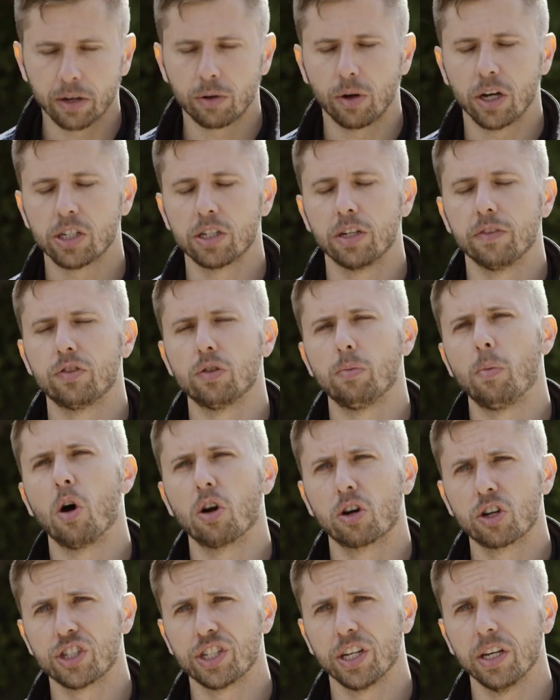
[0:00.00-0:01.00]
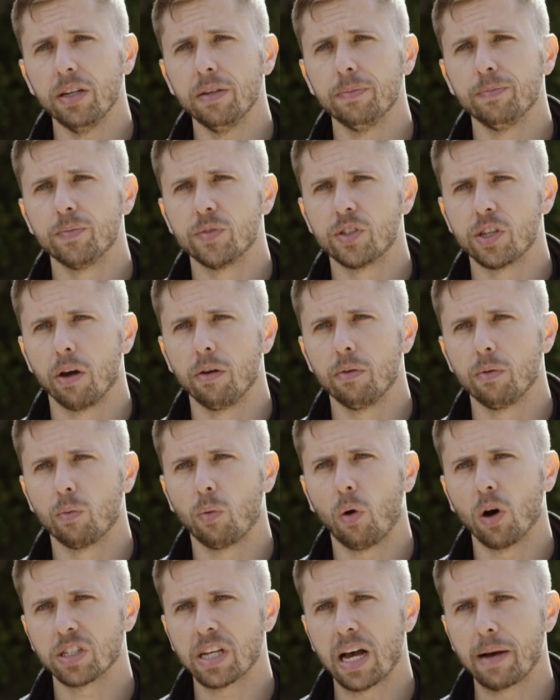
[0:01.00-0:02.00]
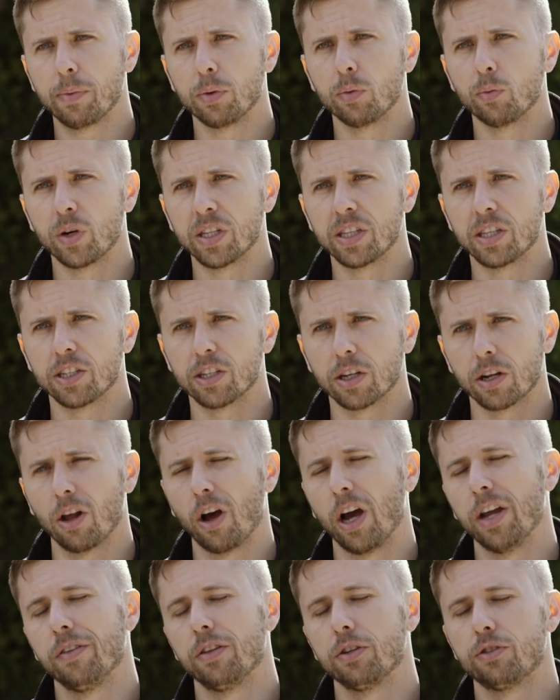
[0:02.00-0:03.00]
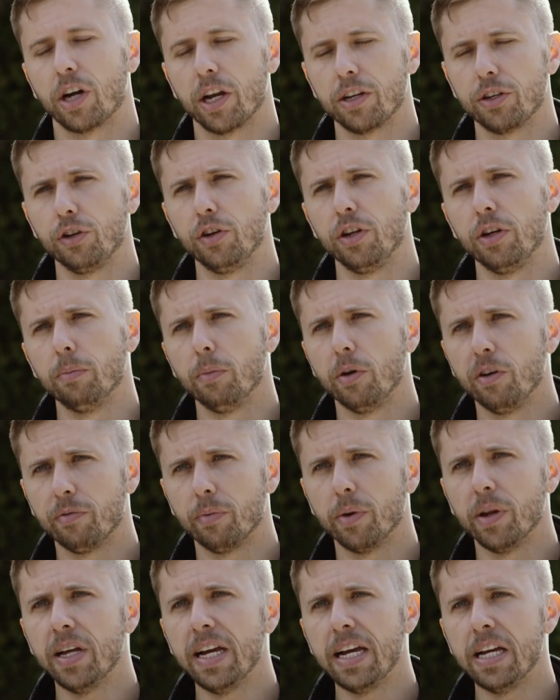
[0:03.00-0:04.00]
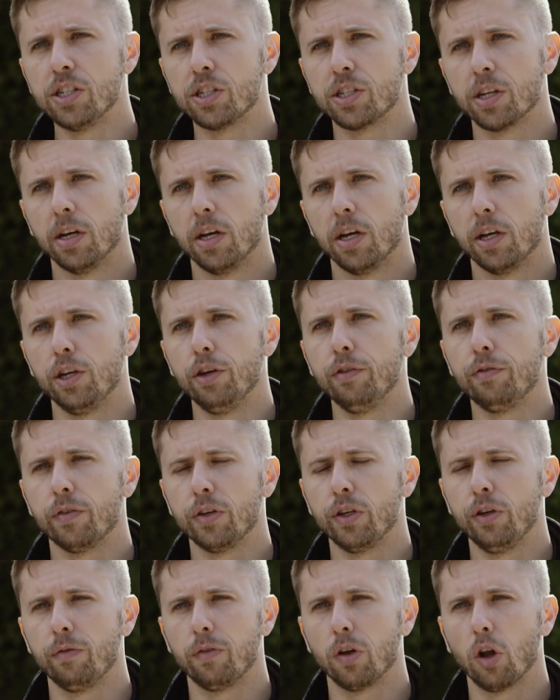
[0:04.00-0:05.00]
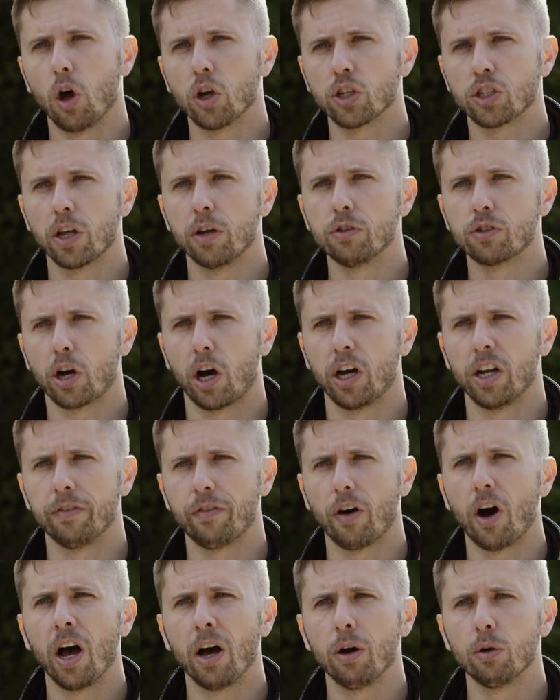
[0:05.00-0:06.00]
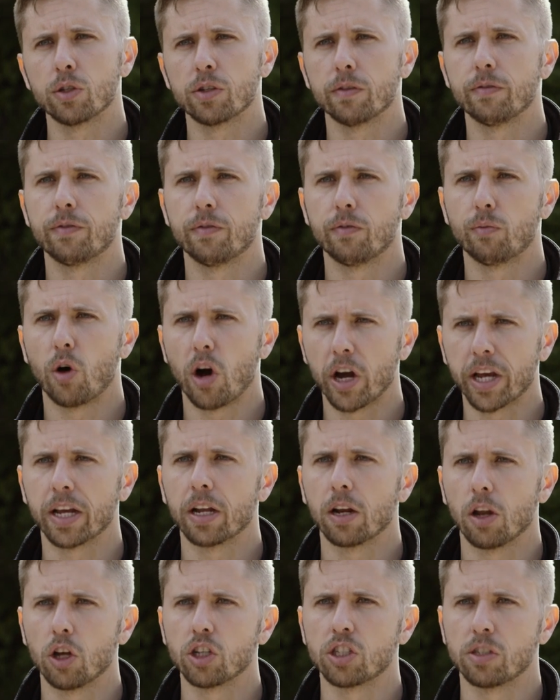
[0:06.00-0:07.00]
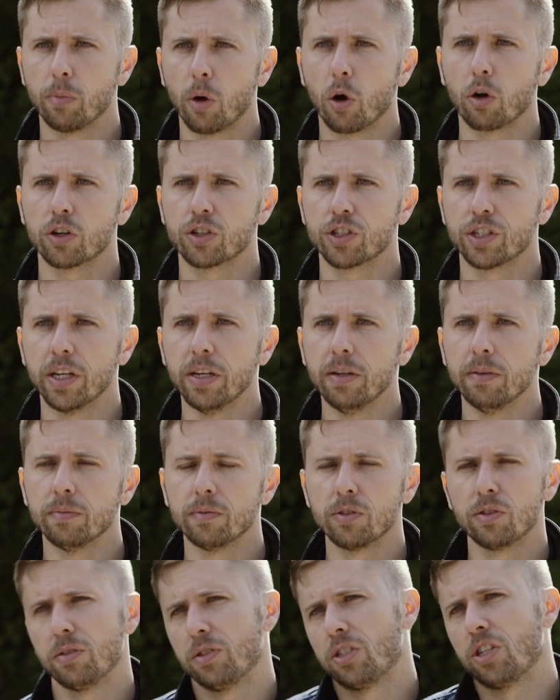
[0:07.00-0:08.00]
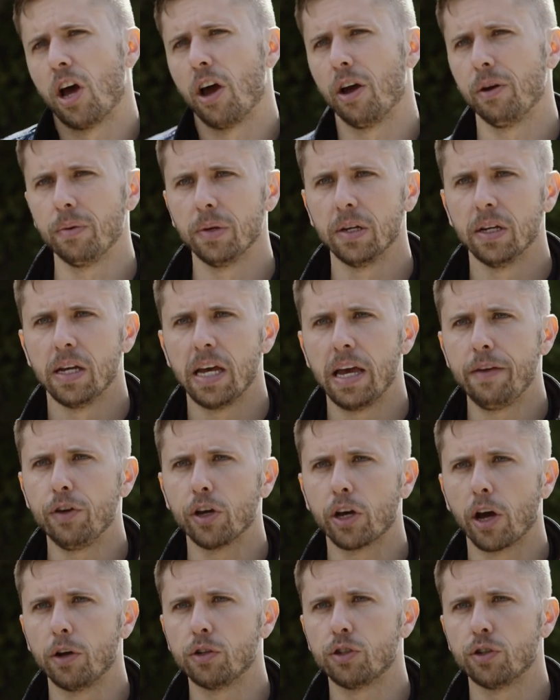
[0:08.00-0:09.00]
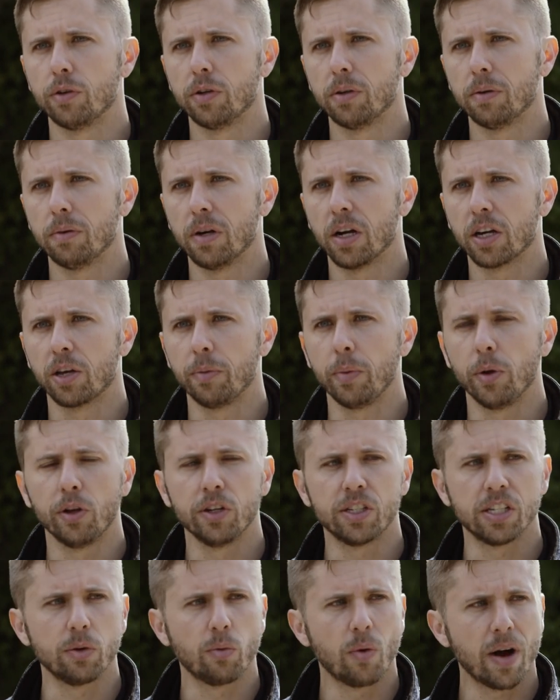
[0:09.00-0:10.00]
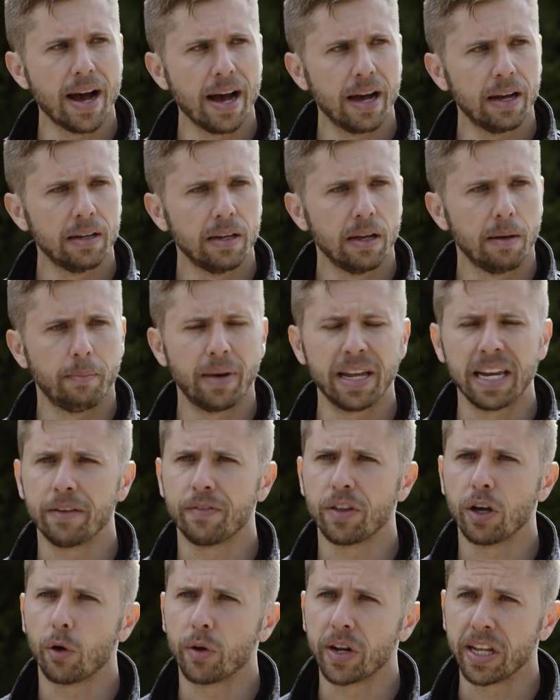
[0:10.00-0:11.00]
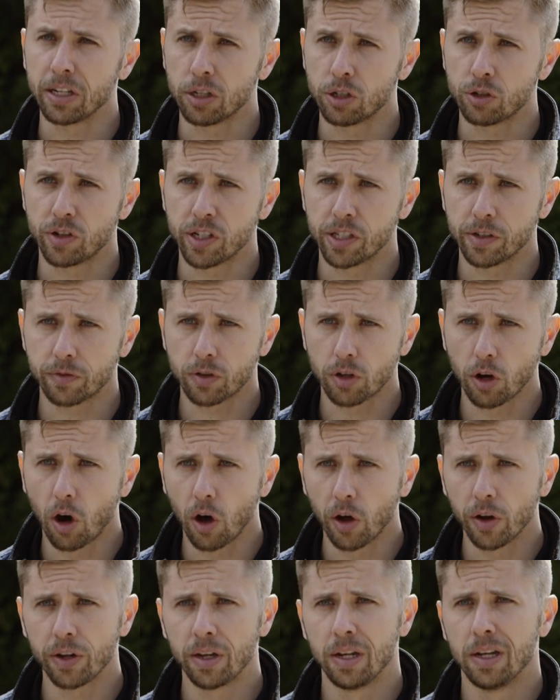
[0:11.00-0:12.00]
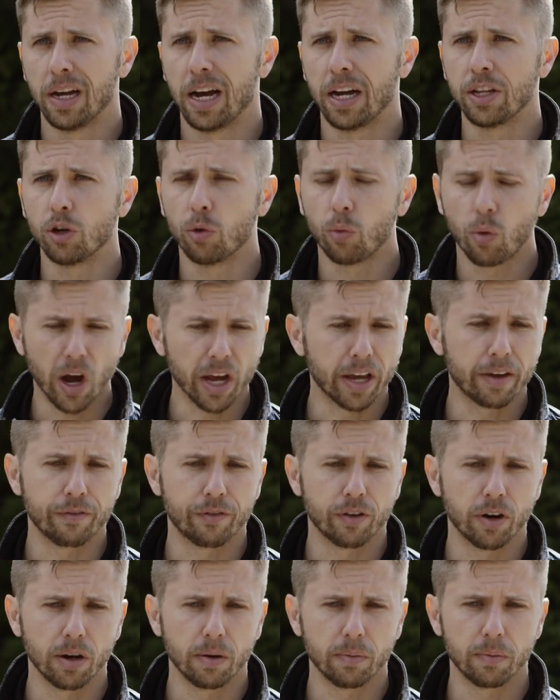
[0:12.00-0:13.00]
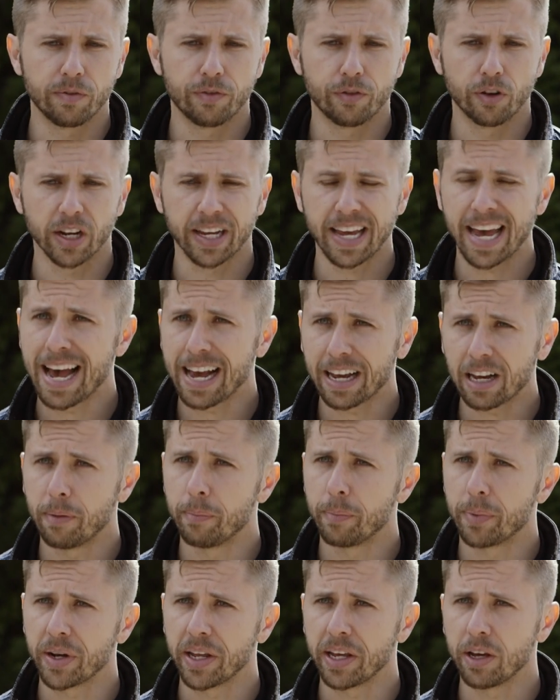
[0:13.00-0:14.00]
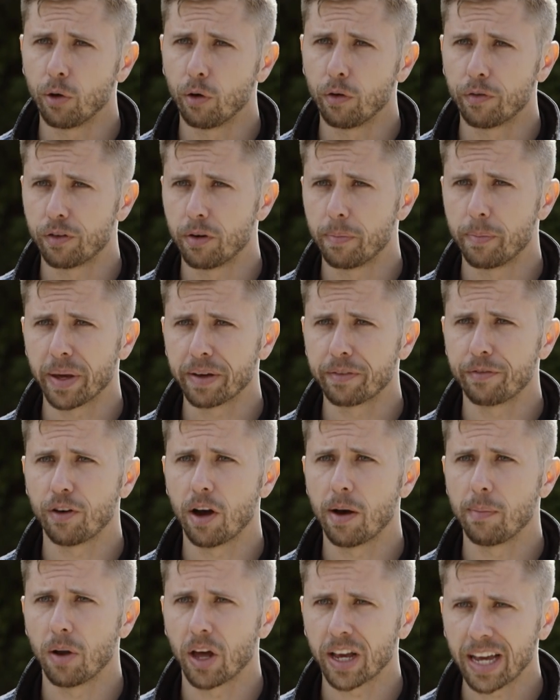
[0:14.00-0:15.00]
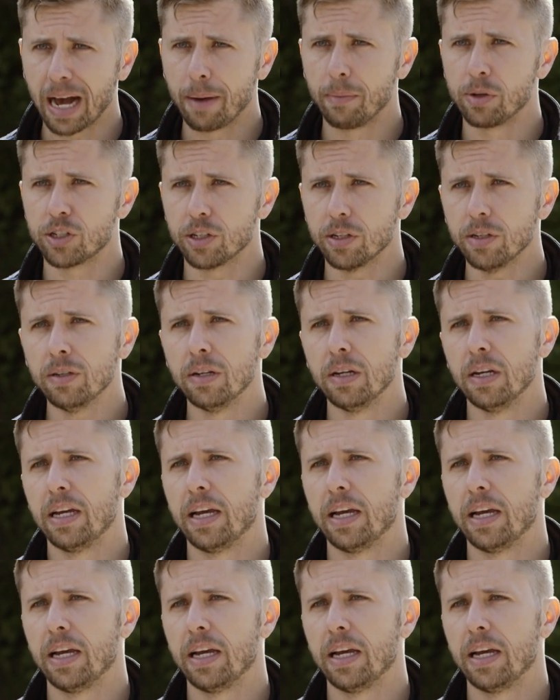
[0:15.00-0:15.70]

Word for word: a question of democracy. So what's happened with the decline of the trade union movement is you've lost those kind of aisles of working class democracy. So if you go to a community where many of the old industries have gone and you're working for a care company or for a big firm like Amazon,